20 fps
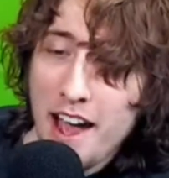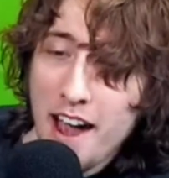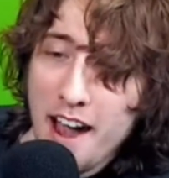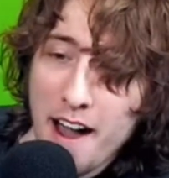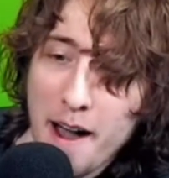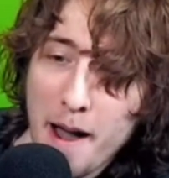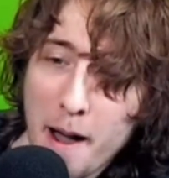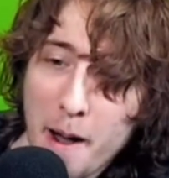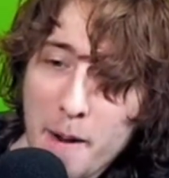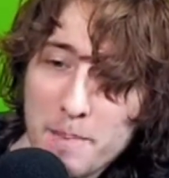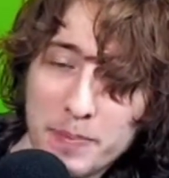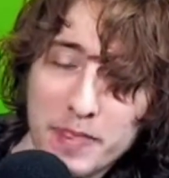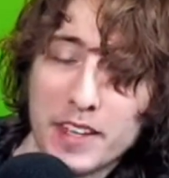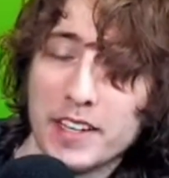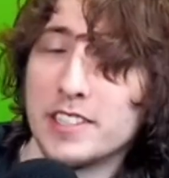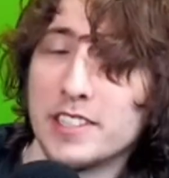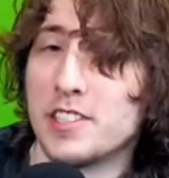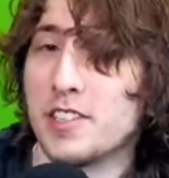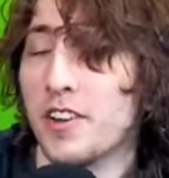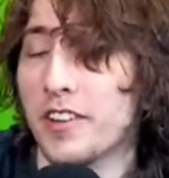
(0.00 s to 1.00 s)
Um,
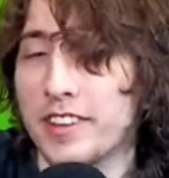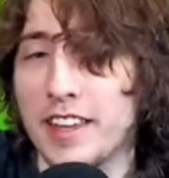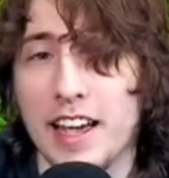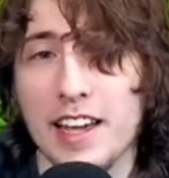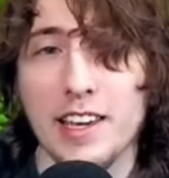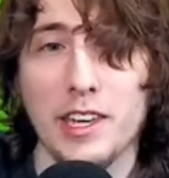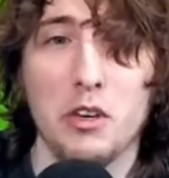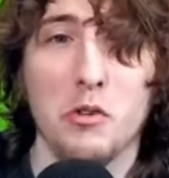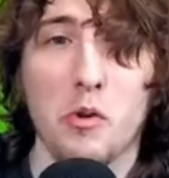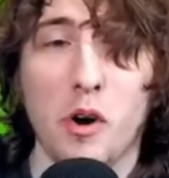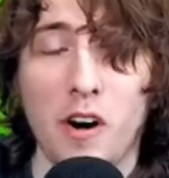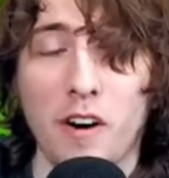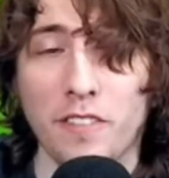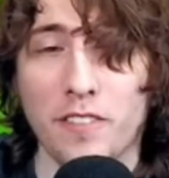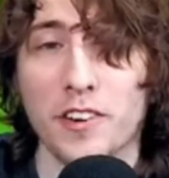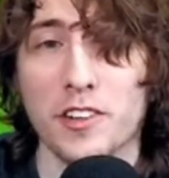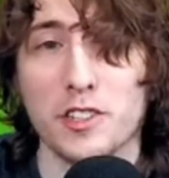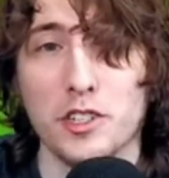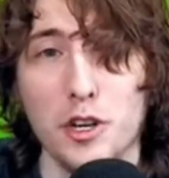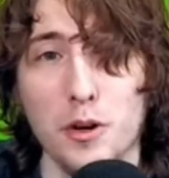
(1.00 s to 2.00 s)
so thank you all
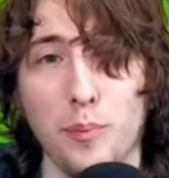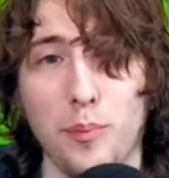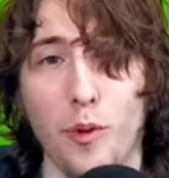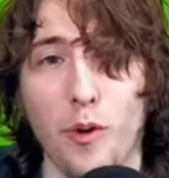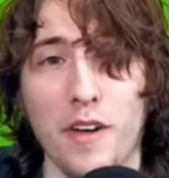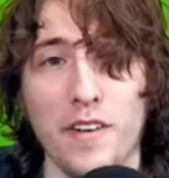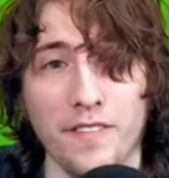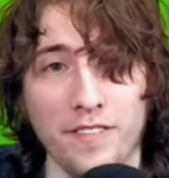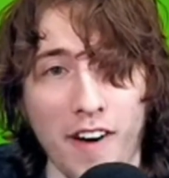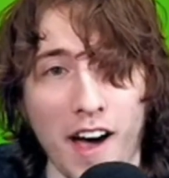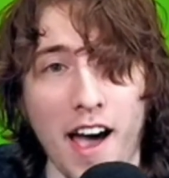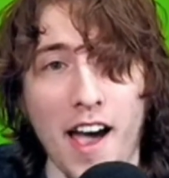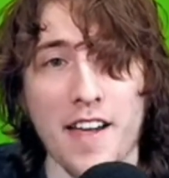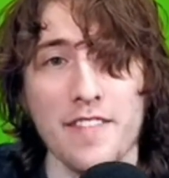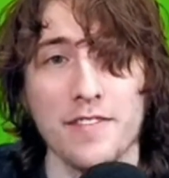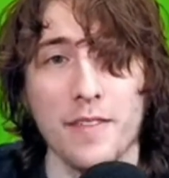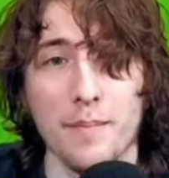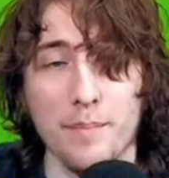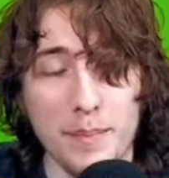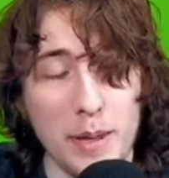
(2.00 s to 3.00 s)
for
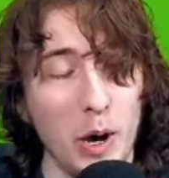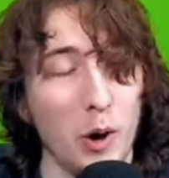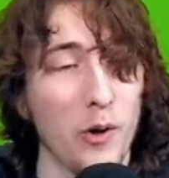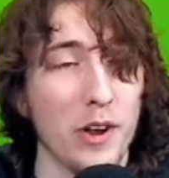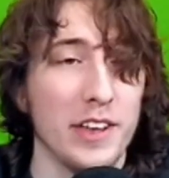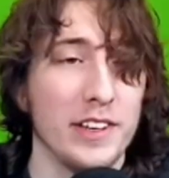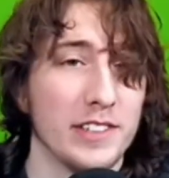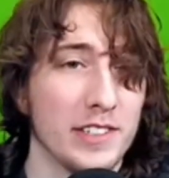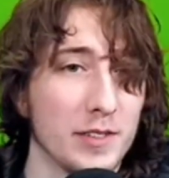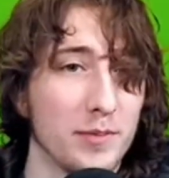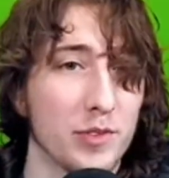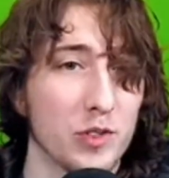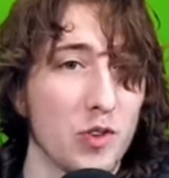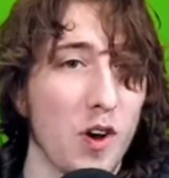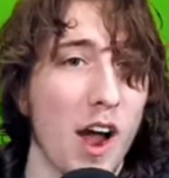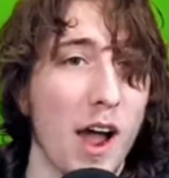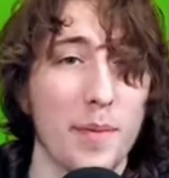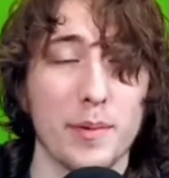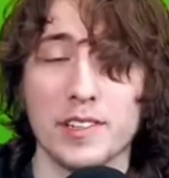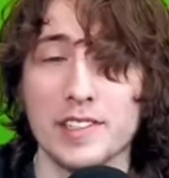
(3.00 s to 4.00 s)
2.5 million
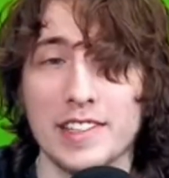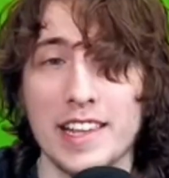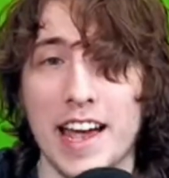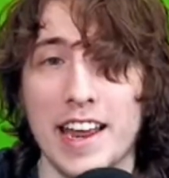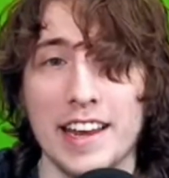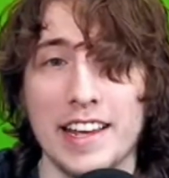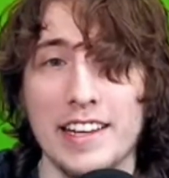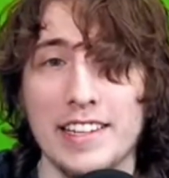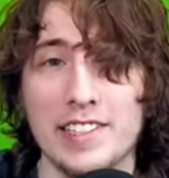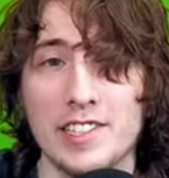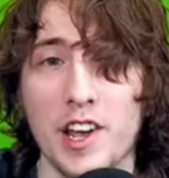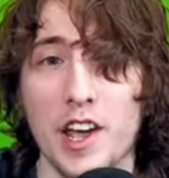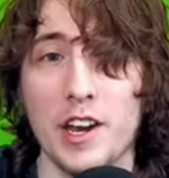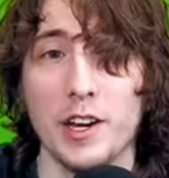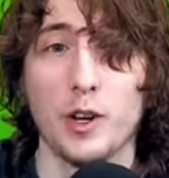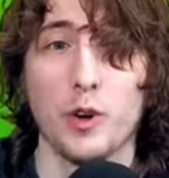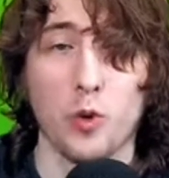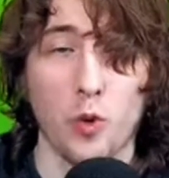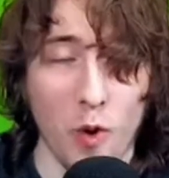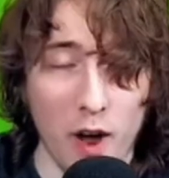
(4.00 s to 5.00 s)
subscribers. That is
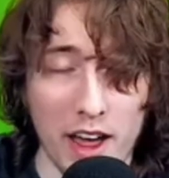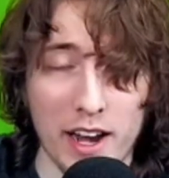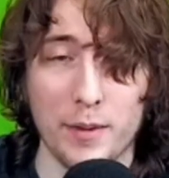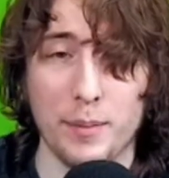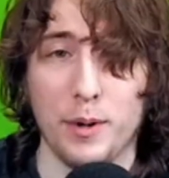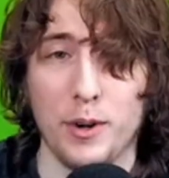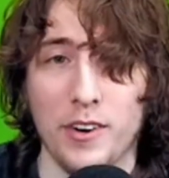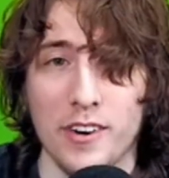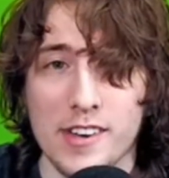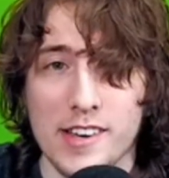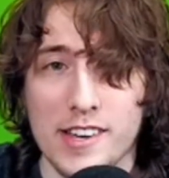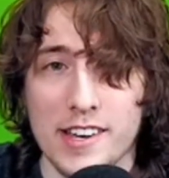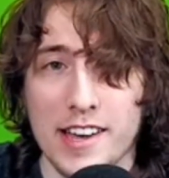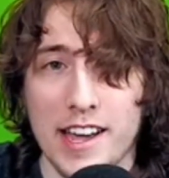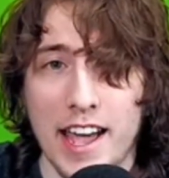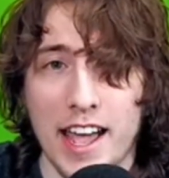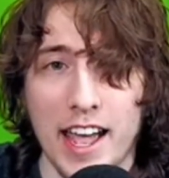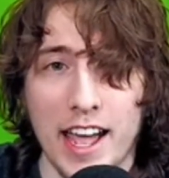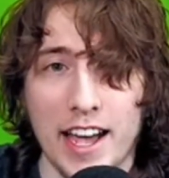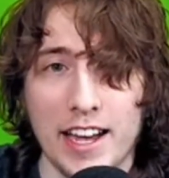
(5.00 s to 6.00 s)
incredible.
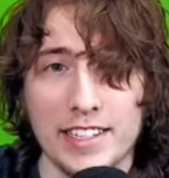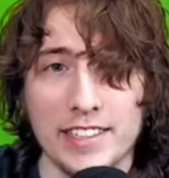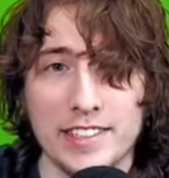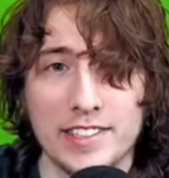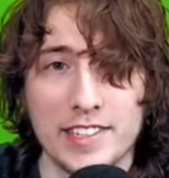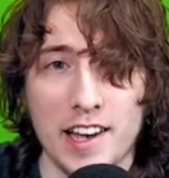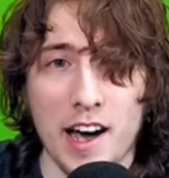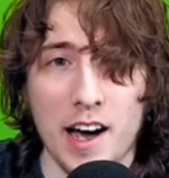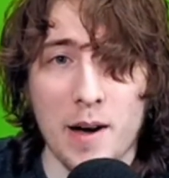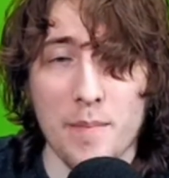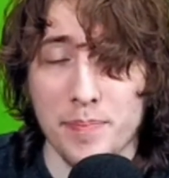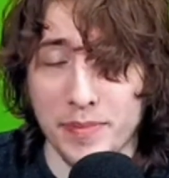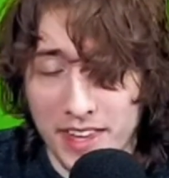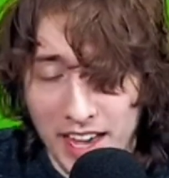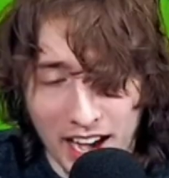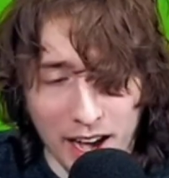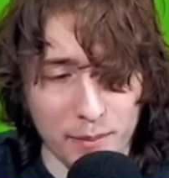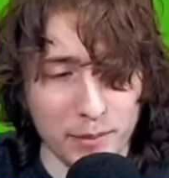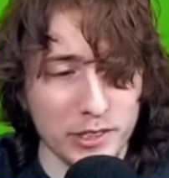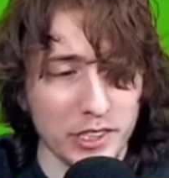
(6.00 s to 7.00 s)
And um,
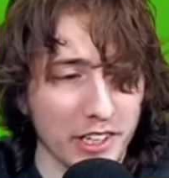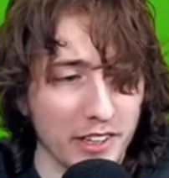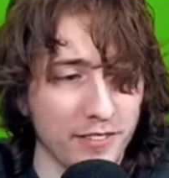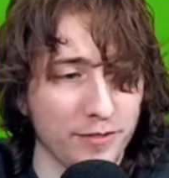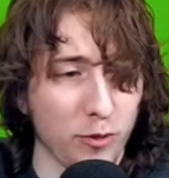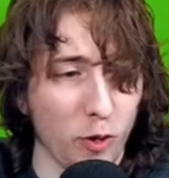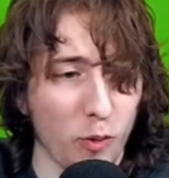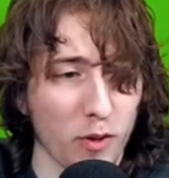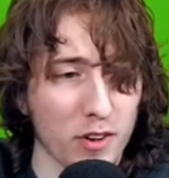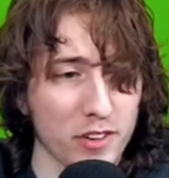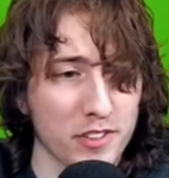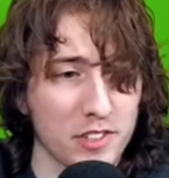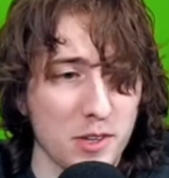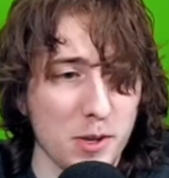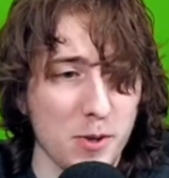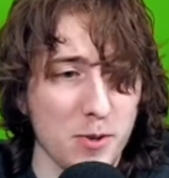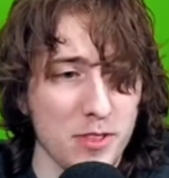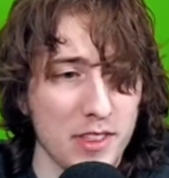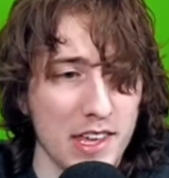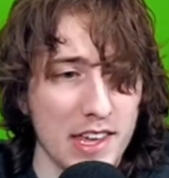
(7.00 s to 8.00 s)
yeah, I'm looking forward
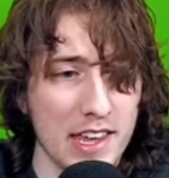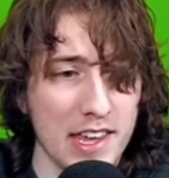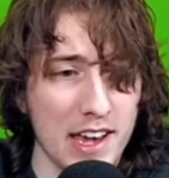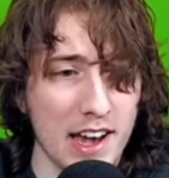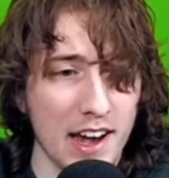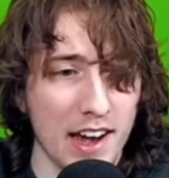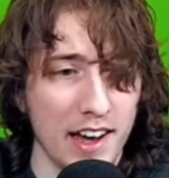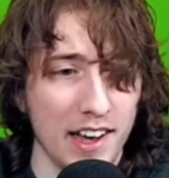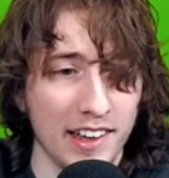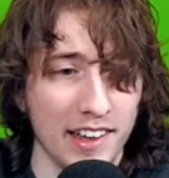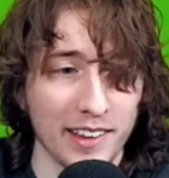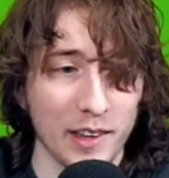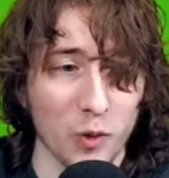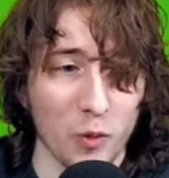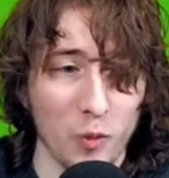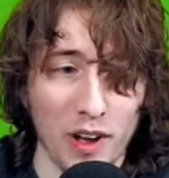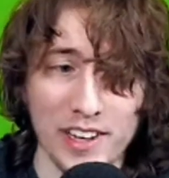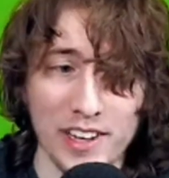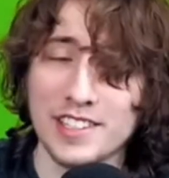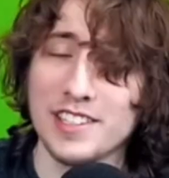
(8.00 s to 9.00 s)
to the uh, the
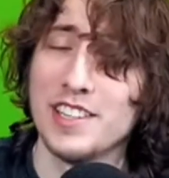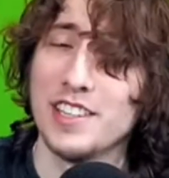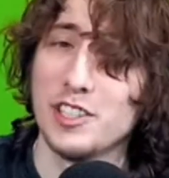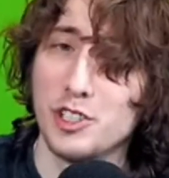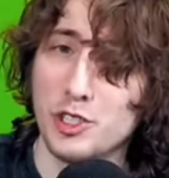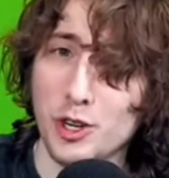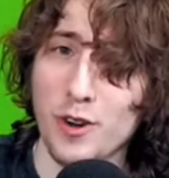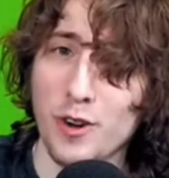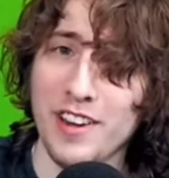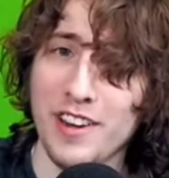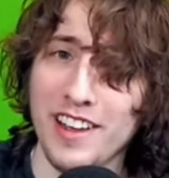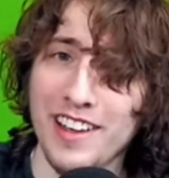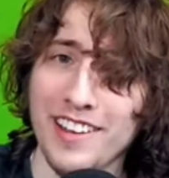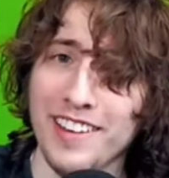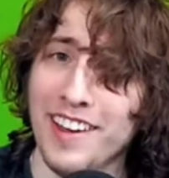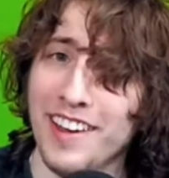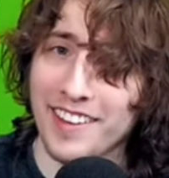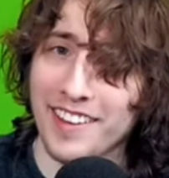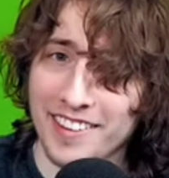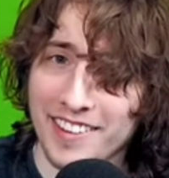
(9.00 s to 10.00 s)
rest of the journey.
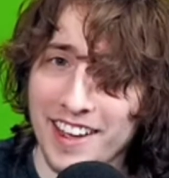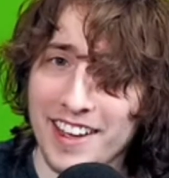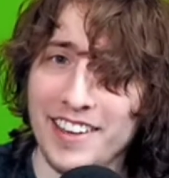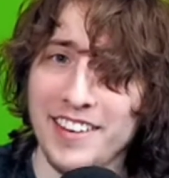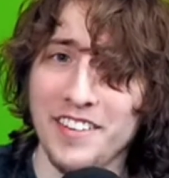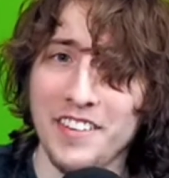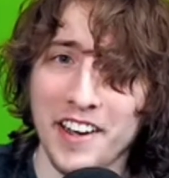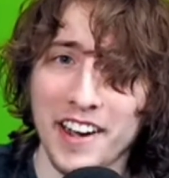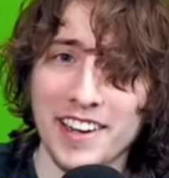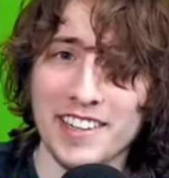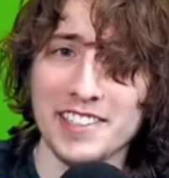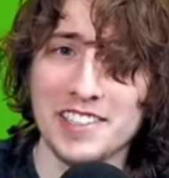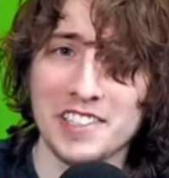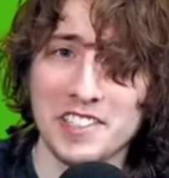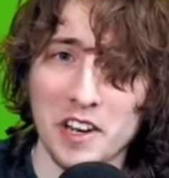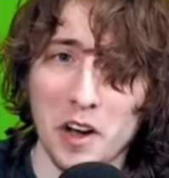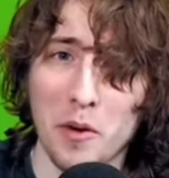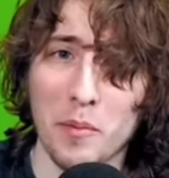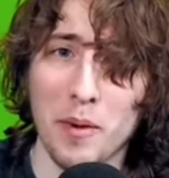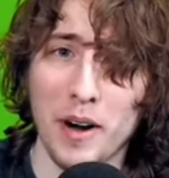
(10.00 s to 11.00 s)
Thank you guys
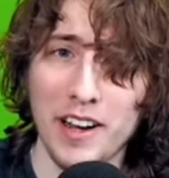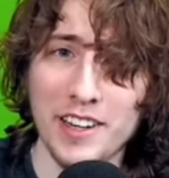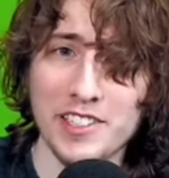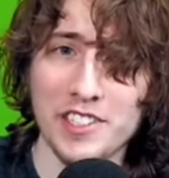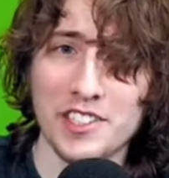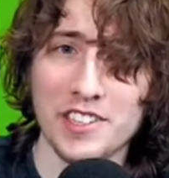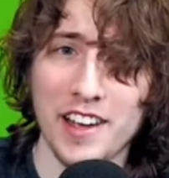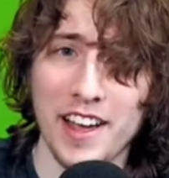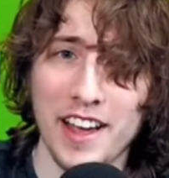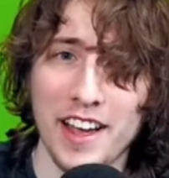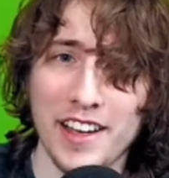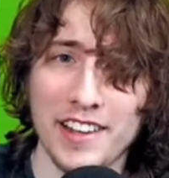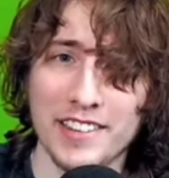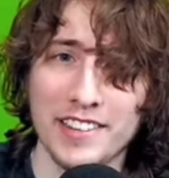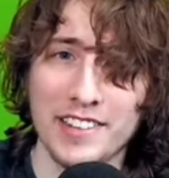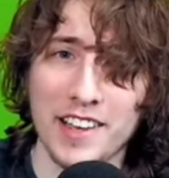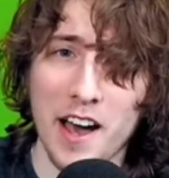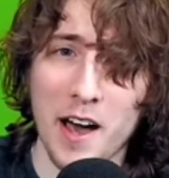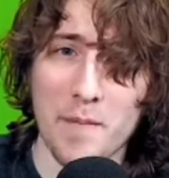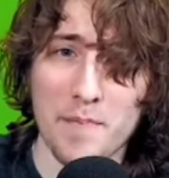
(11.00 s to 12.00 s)
so much,
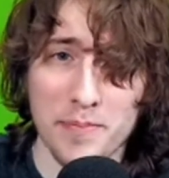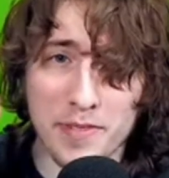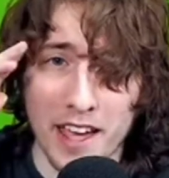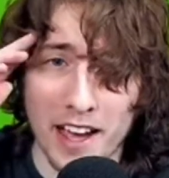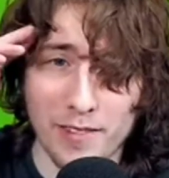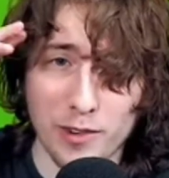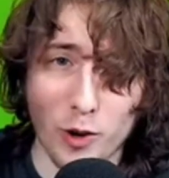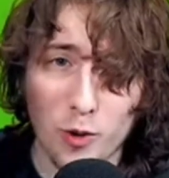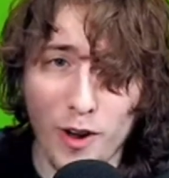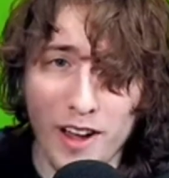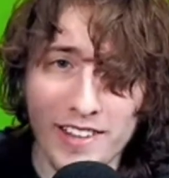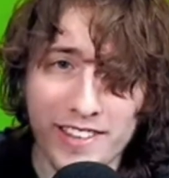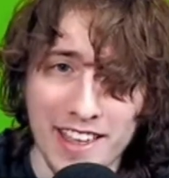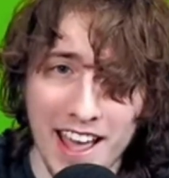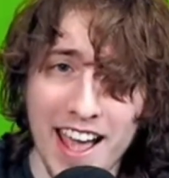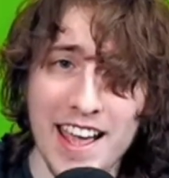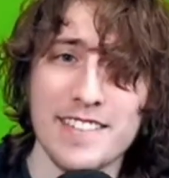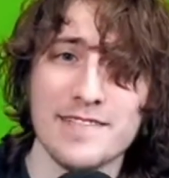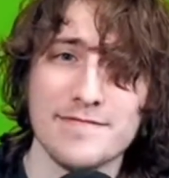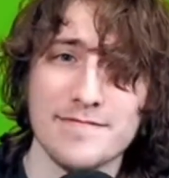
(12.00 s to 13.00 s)
and um, have a great
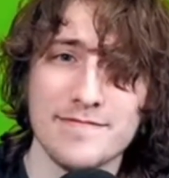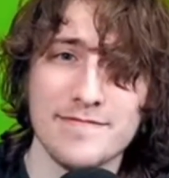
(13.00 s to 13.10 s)
day.